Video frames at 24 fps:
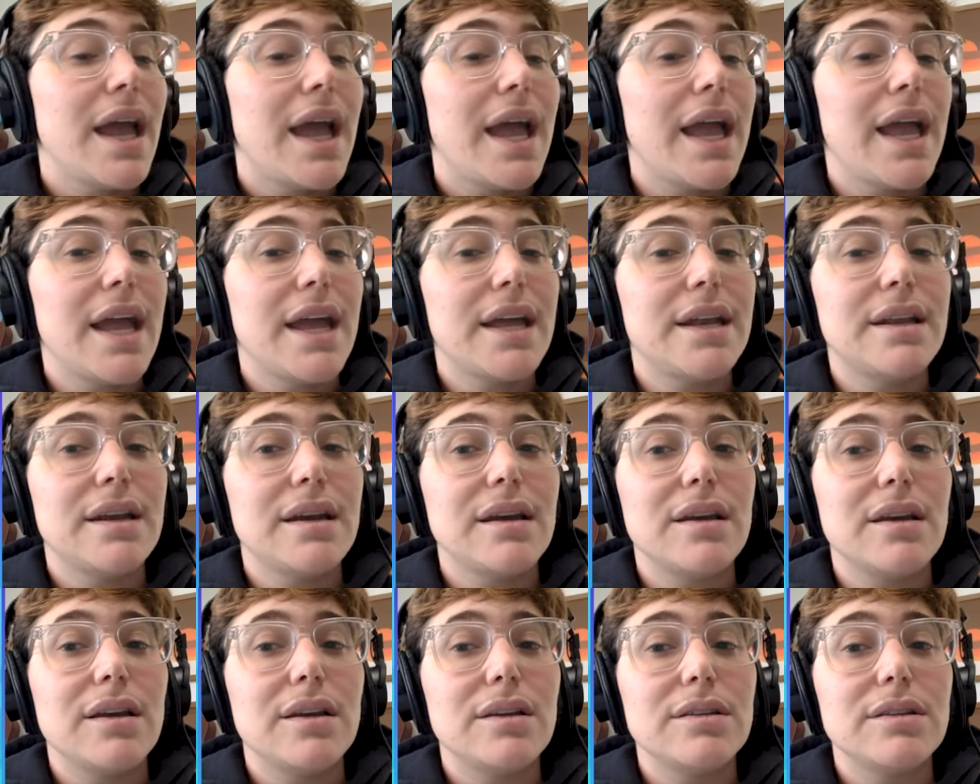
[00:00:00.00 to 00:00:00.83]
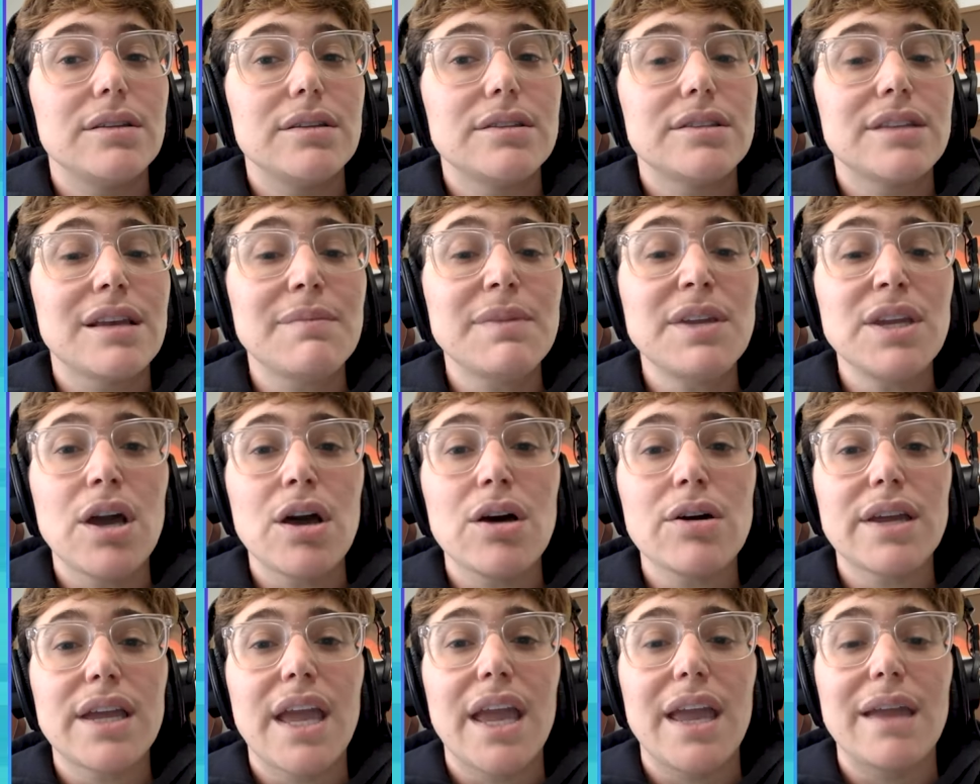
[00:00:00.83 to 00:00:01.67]
And some of
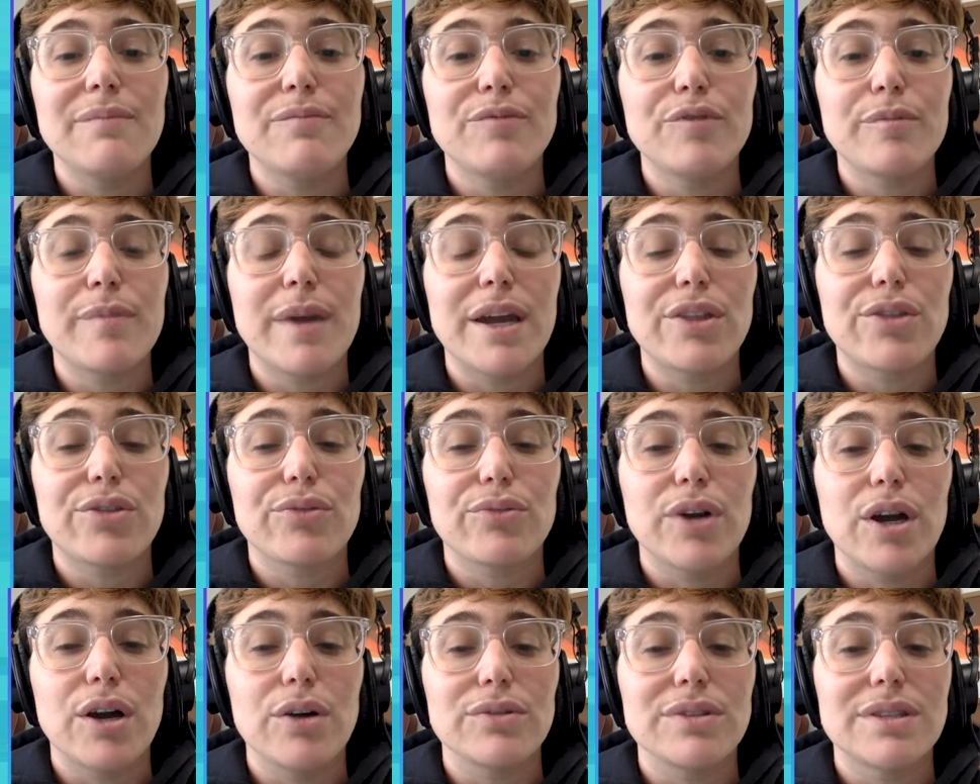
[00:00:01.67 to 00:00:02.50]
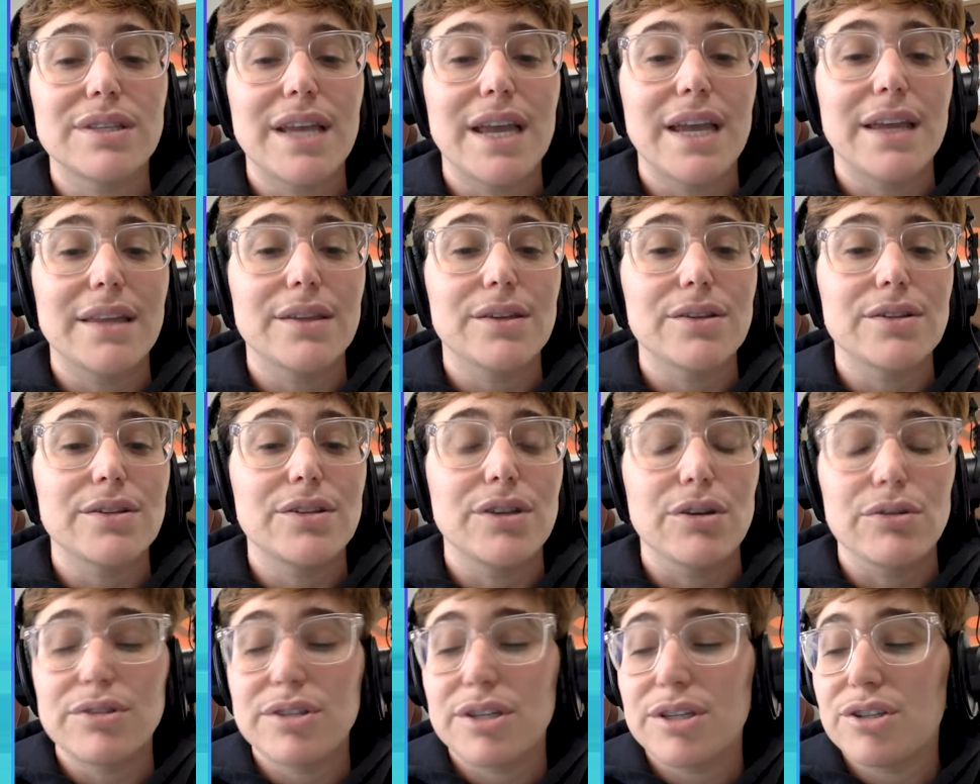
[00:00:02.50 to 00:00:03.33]
y'all came for my throat saying there's
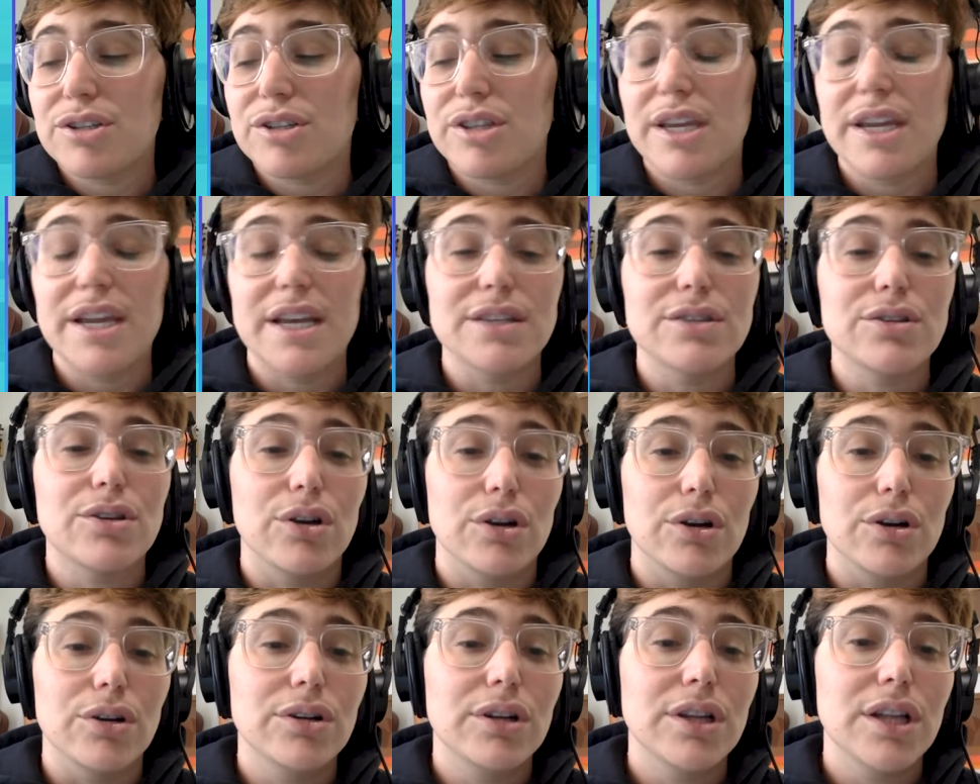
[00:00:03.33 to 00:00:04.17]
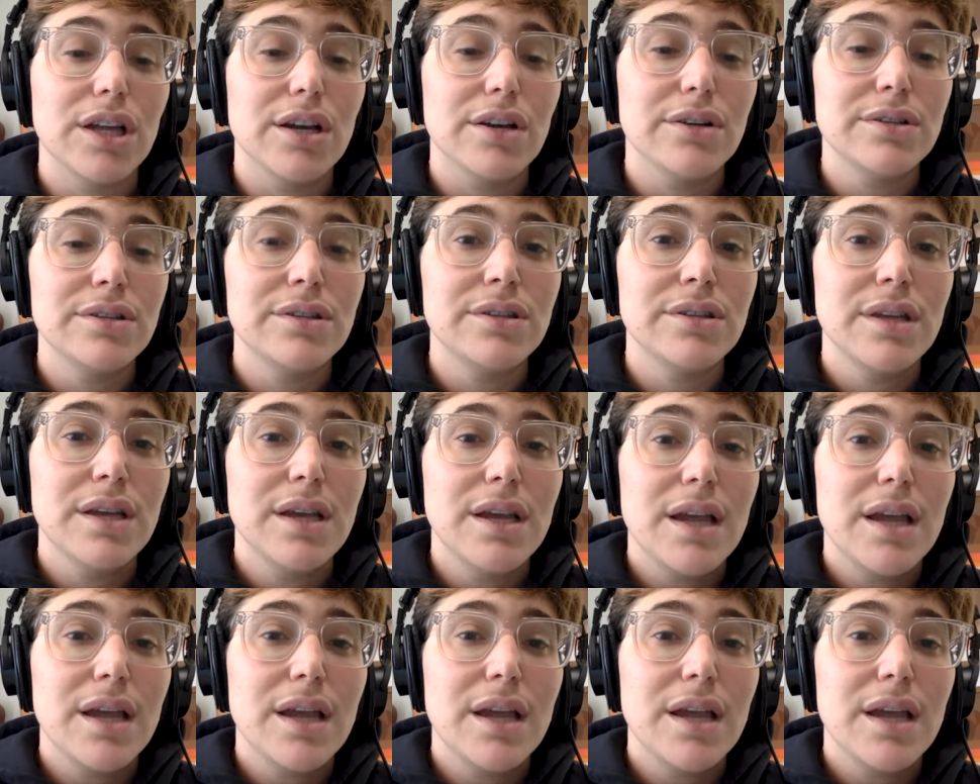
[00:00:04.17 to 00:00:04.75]
no such thing as girl clothes.